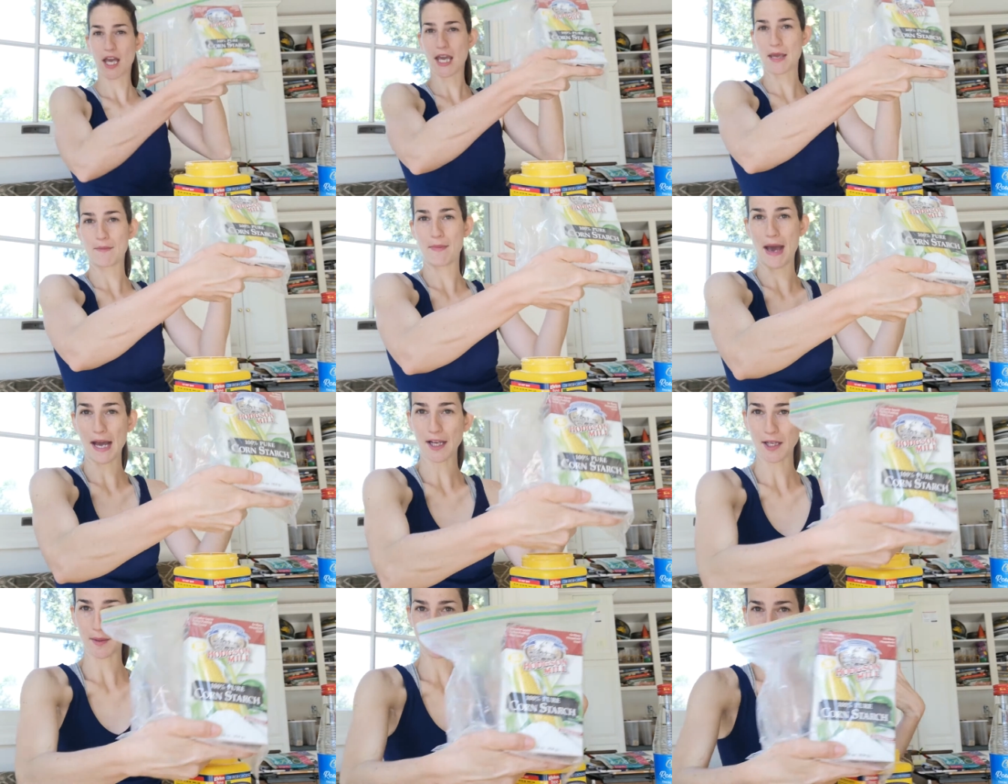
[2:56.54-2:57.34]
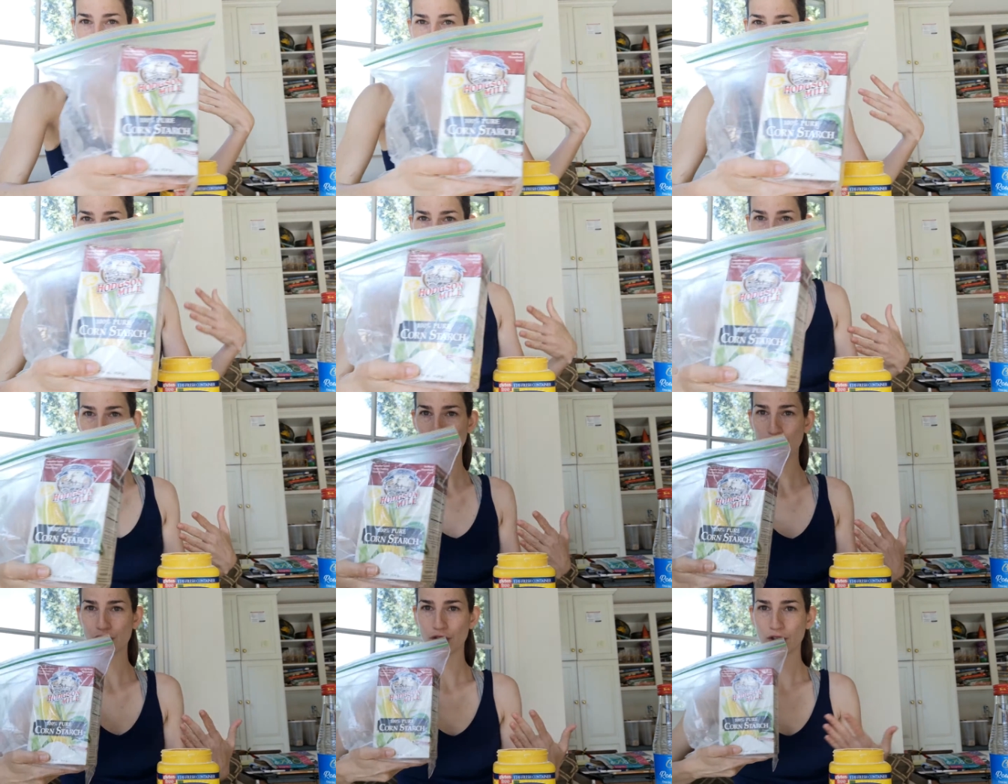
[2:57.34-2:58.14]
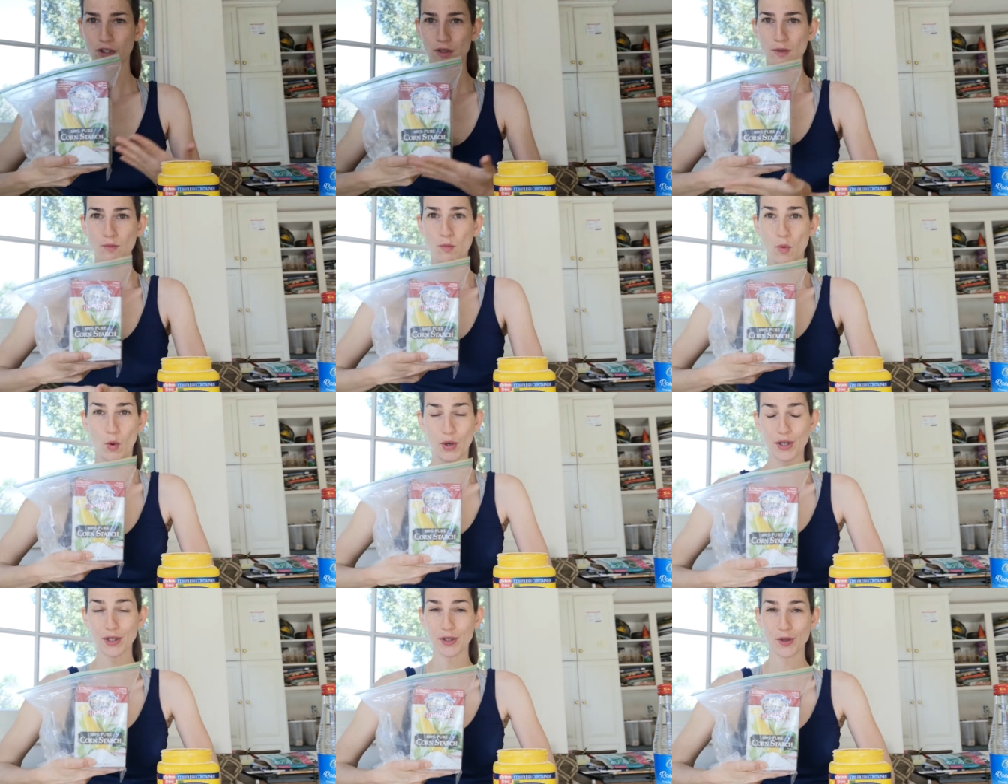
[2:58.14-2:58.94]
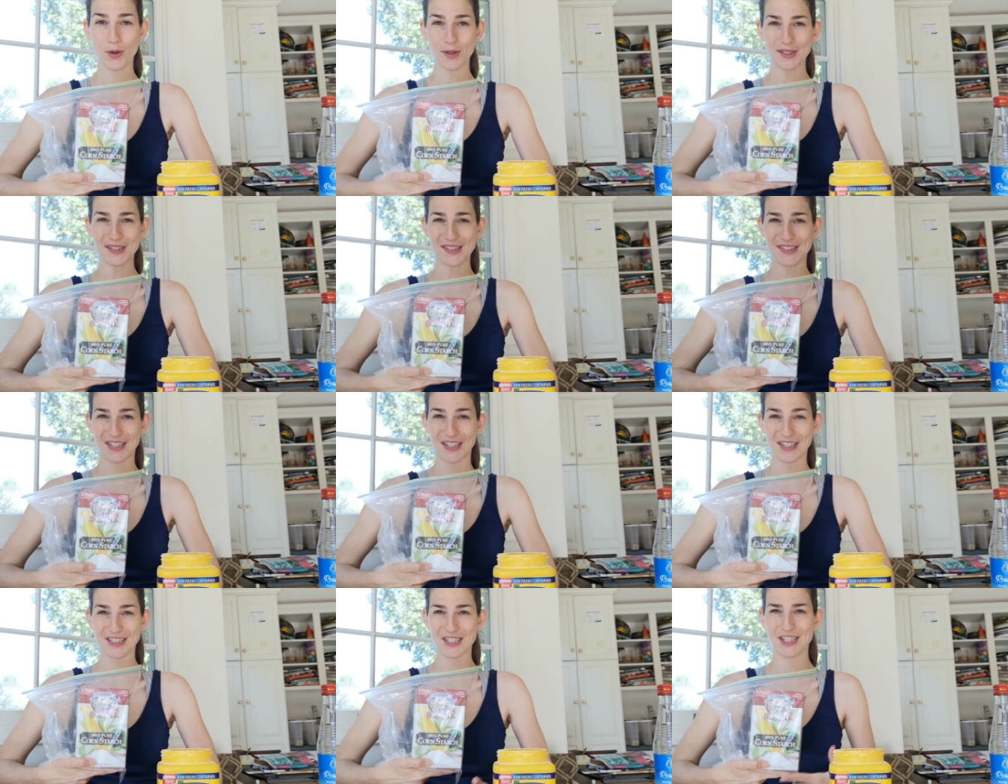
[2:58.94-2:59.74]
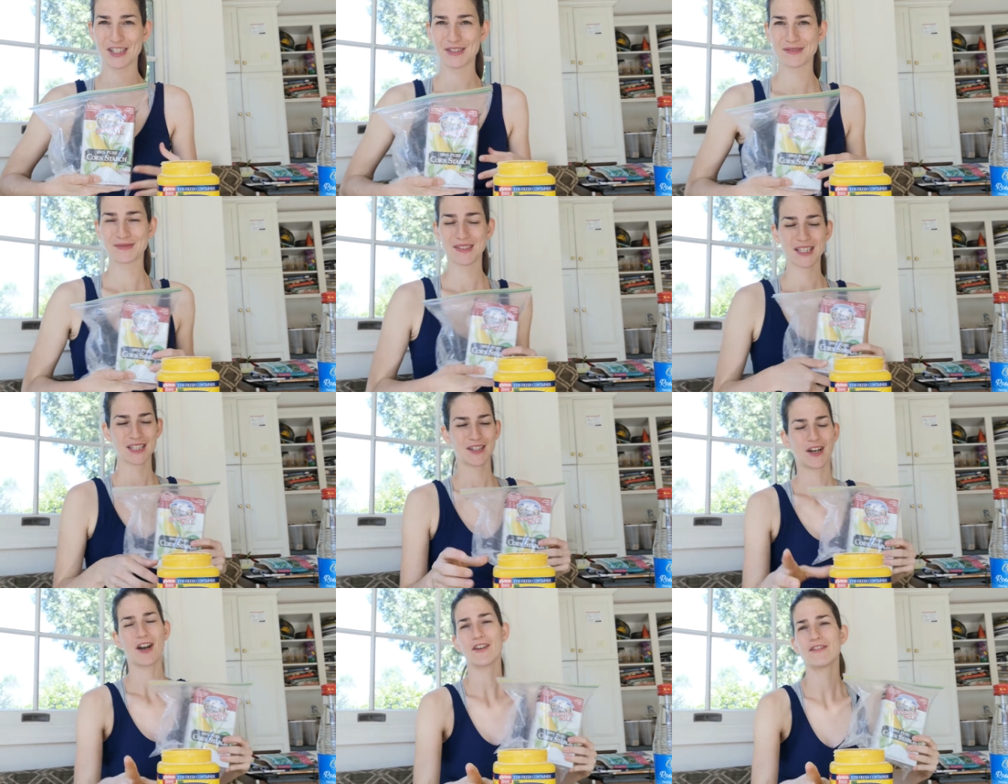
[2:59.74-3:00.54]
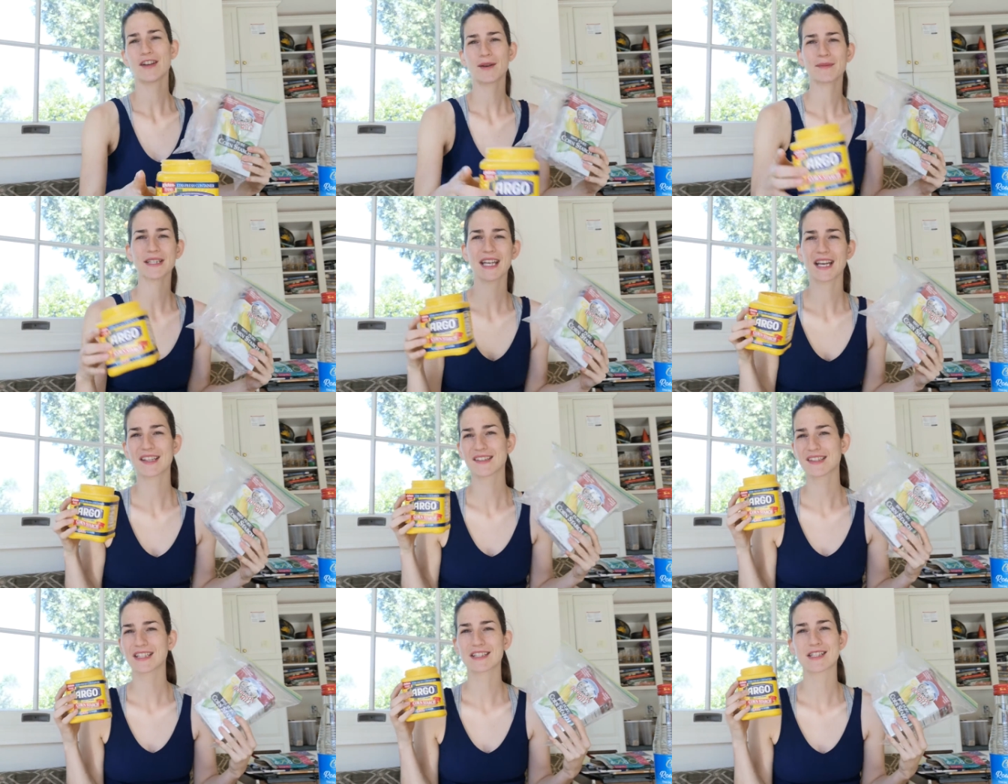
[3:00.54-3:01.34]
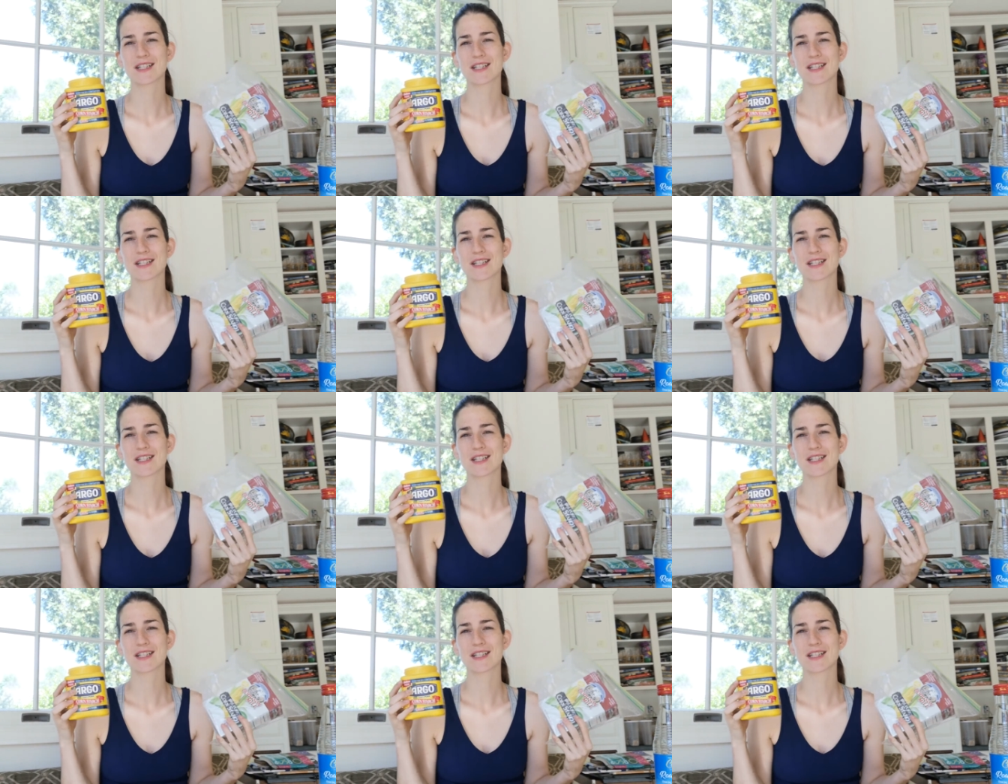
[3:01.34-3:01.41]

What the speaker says: a backup stash. More cornstarch. Our family has like